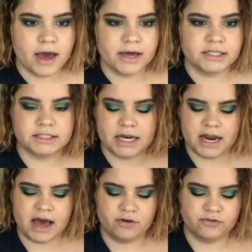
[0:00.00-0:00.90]
And
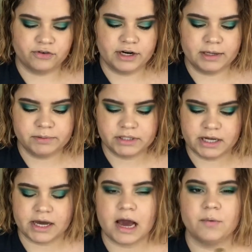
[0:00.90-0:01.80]
now for
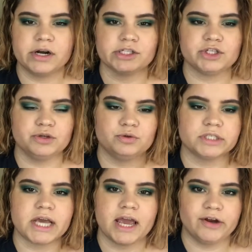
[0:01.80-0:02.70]
lipstick, I wanted to
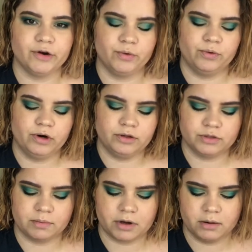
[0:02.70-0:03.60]
use a nude.
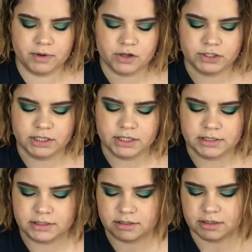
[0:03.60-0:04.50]
So I'm gonna be using the
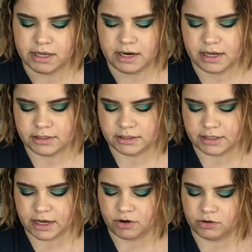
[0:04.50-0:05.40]
Stella
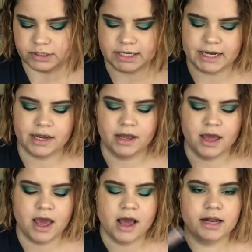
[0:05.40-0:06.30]
Stay All Day
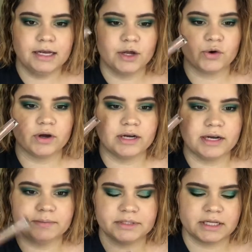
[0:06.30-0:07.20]
liquid
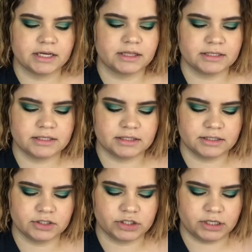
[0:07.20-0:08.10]
lipstick. This is in
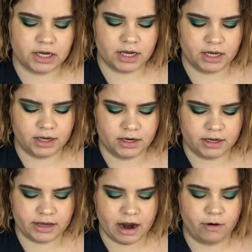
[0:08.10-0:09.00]
the
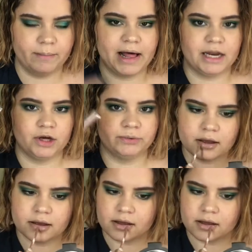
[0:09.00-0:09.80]
shade Caramello.